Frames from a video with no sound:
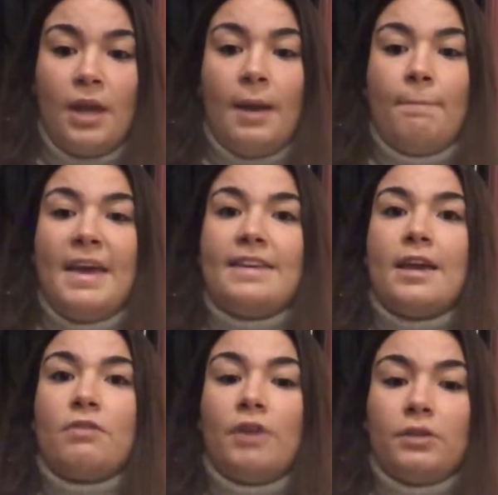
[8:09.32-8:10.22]

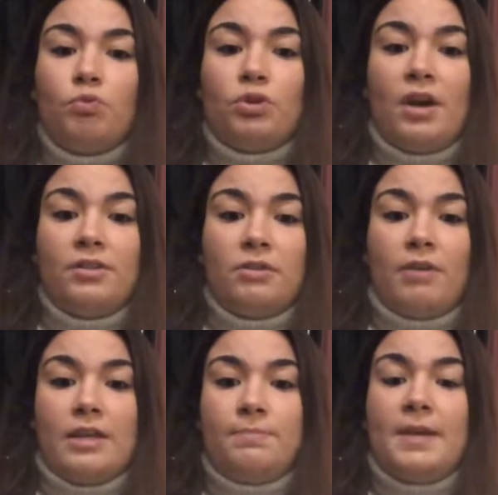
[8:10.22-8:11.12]
making what would
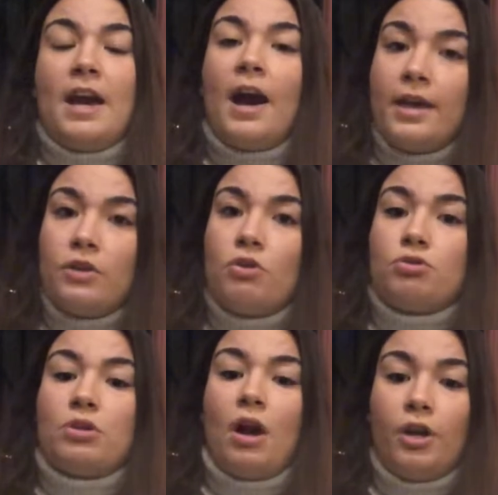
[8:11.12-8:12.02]
otherwise be
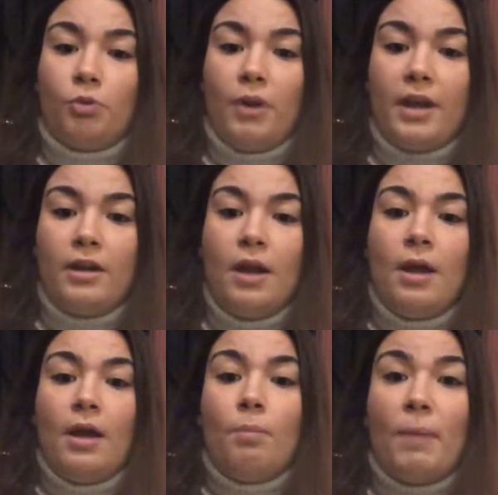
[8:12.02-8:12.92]
high-cost hardware
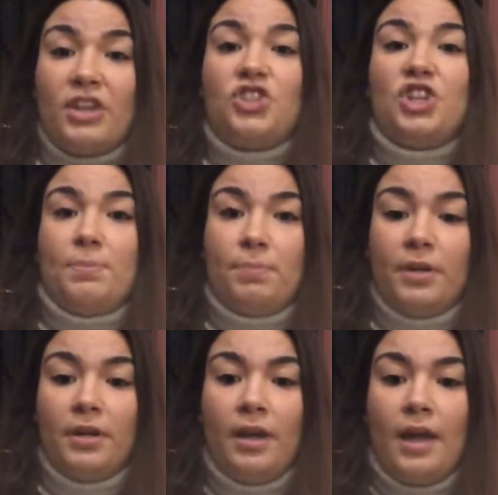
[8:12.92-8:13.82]
much cheaper
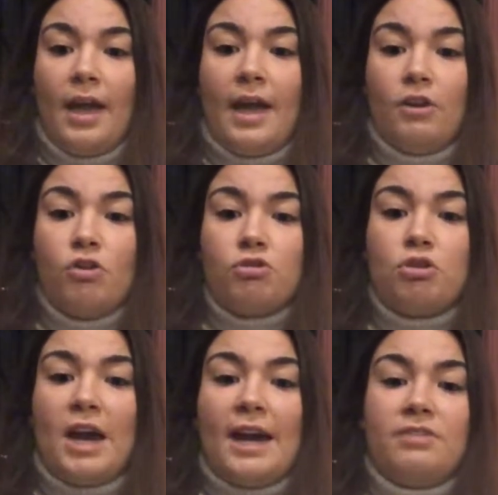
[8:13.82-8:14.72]
and also
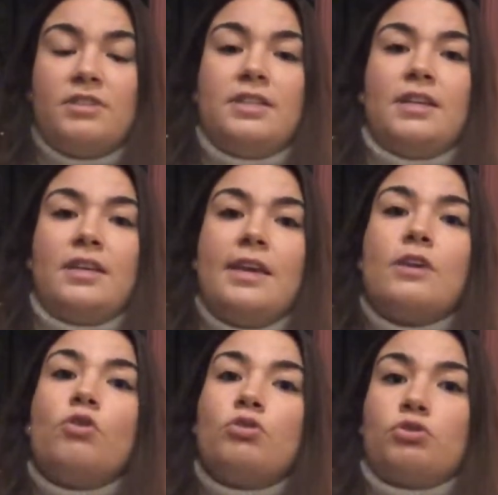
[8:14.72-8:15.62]
addressing key
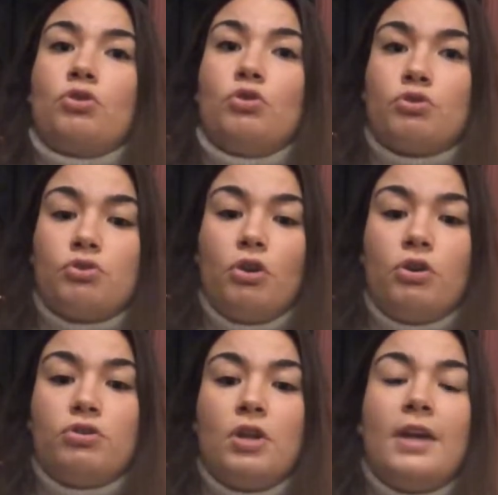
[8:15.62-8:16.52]
cost
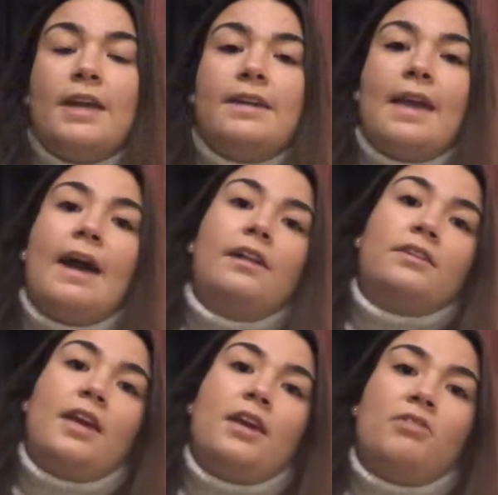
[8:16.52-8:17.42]
concerns in the
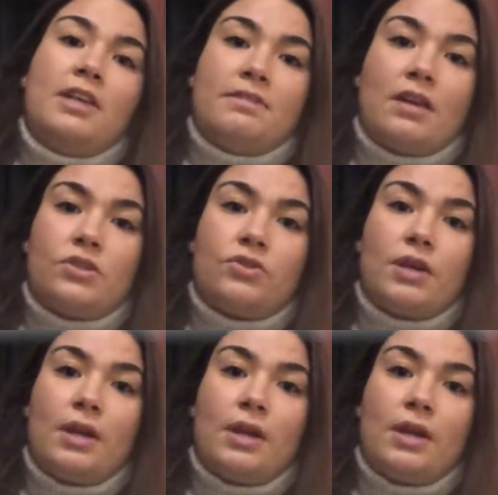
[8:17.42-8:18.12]
healthcare industry.